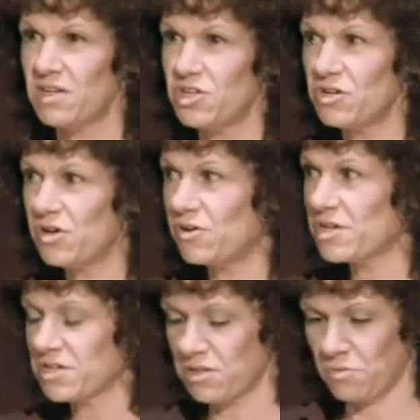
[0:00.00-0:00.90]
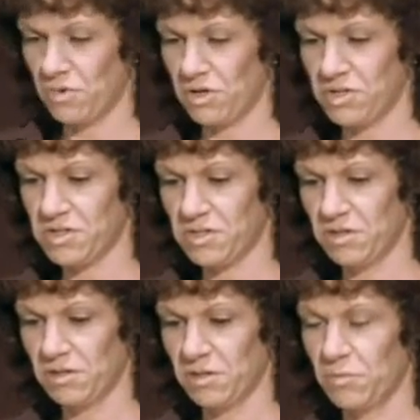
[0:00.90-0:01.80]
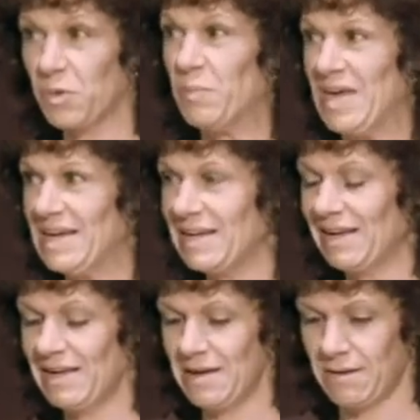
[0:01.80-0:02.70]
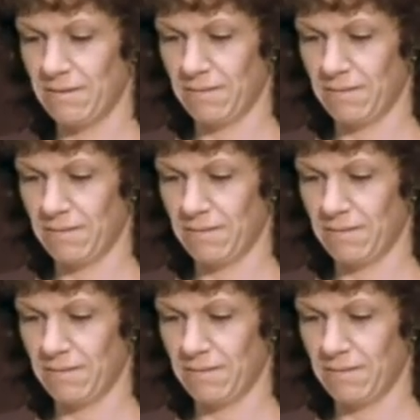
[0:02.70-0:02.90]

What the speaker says: Did you notice the words repeatedly,